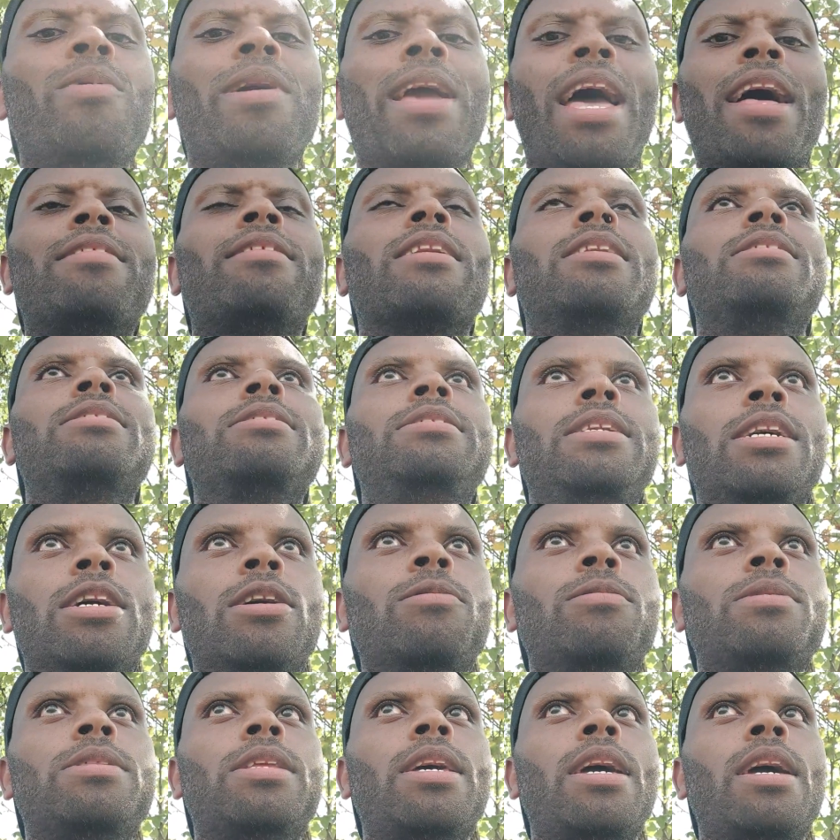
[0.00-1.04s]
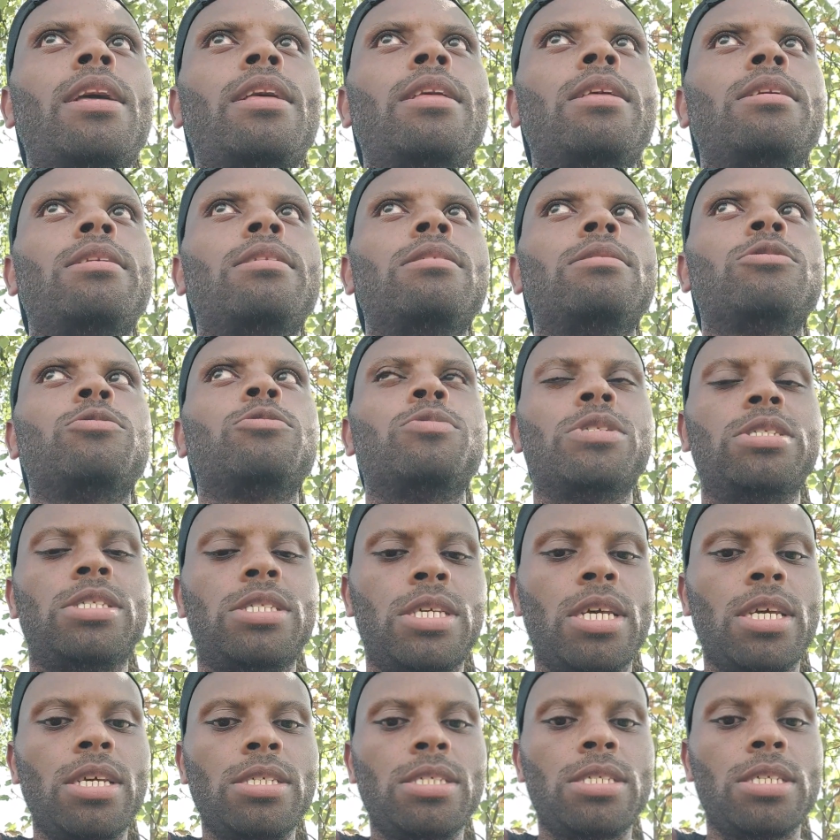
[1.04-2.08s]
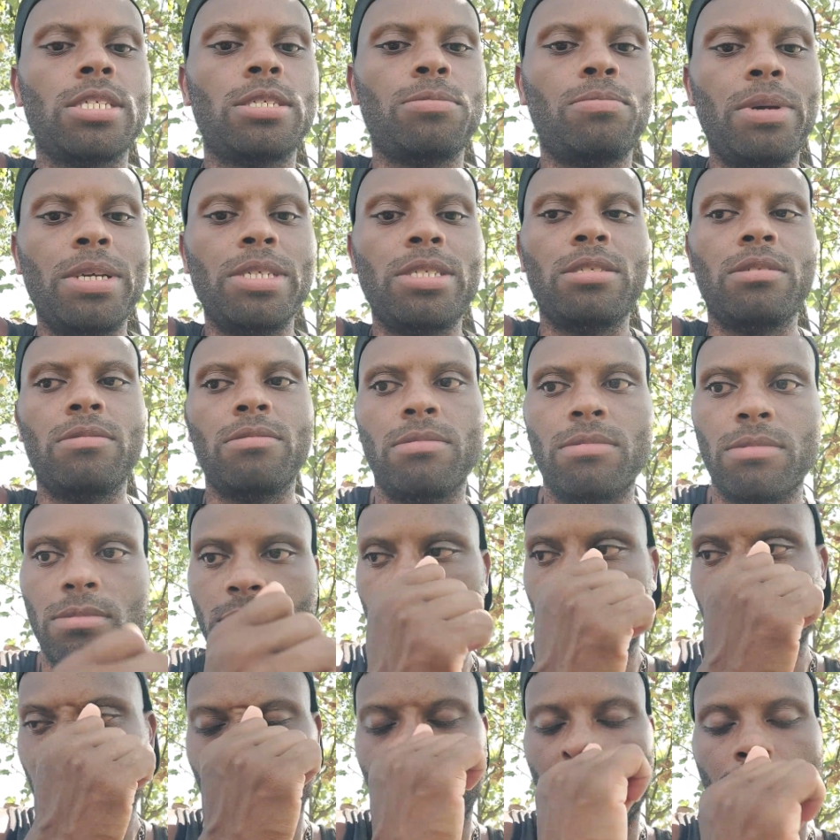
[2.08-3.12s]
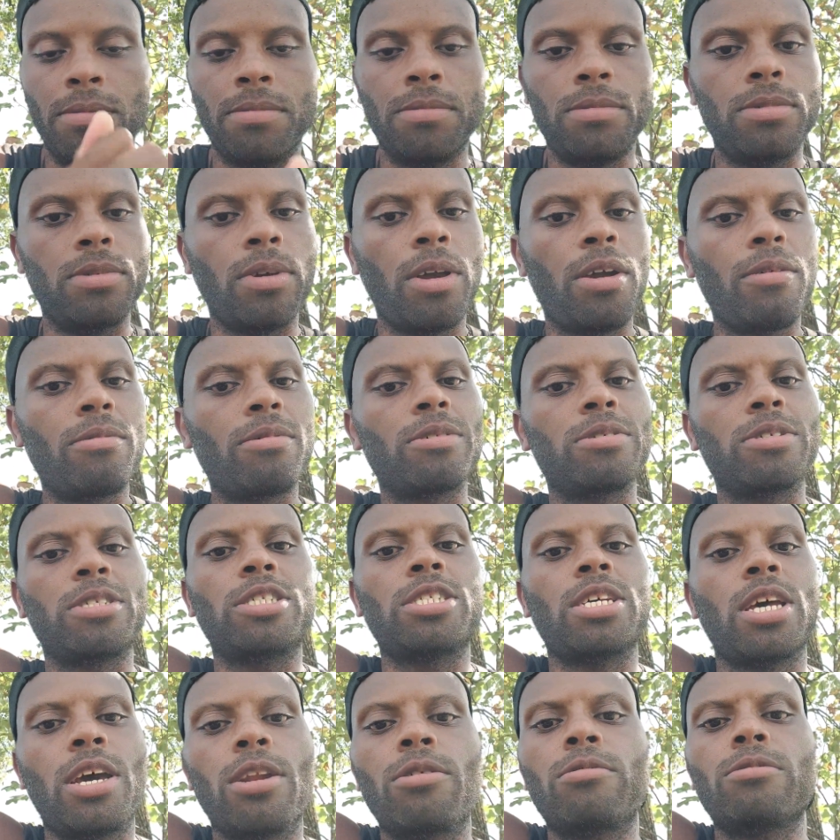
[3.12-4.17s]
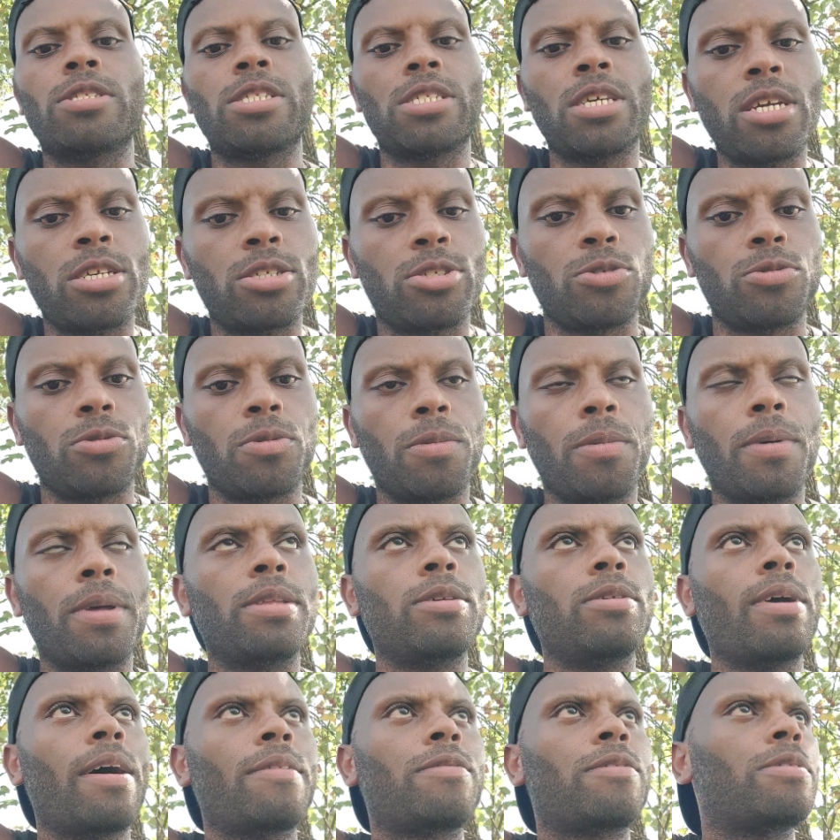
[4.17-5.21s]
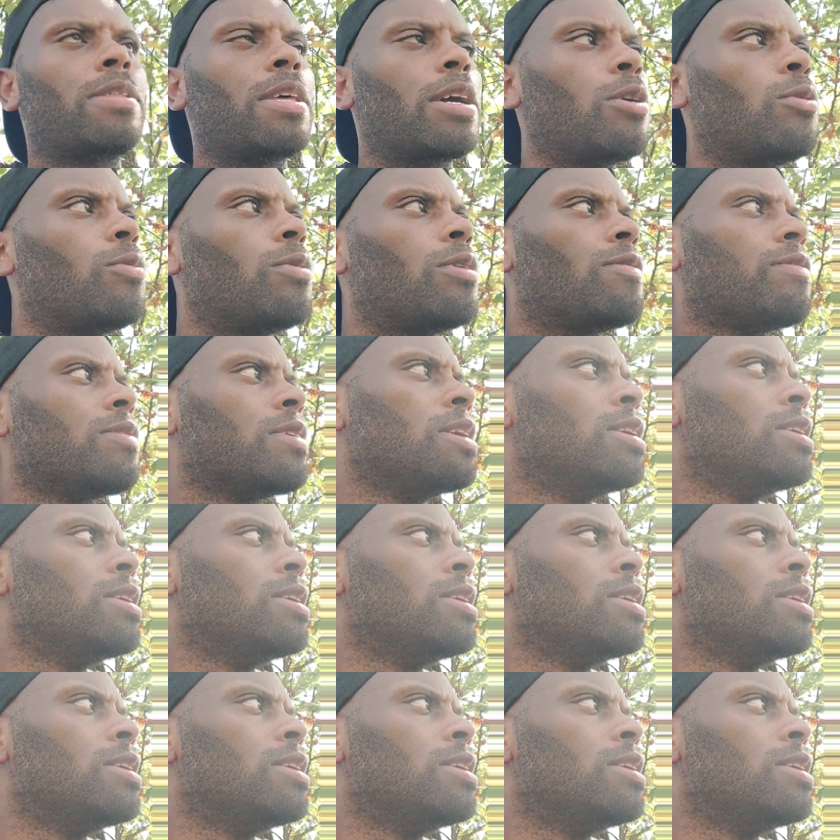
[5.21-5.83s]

we have to deal with it, to resist, especially, heterosexual. And you have to deal with